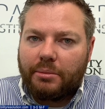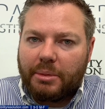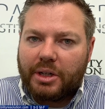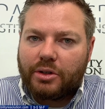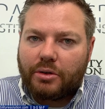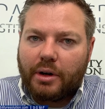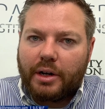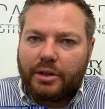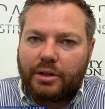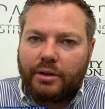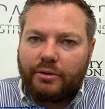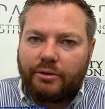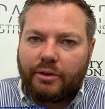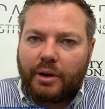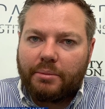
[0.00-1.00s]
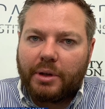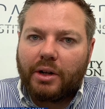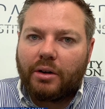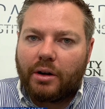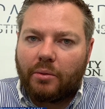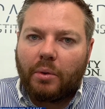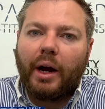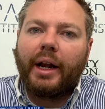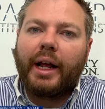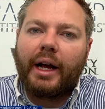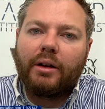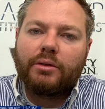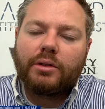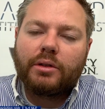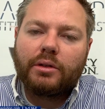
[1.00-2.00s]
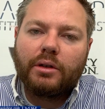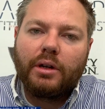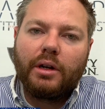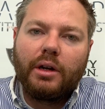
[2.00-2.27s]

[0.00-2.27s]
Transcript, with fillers: Administration from the current White House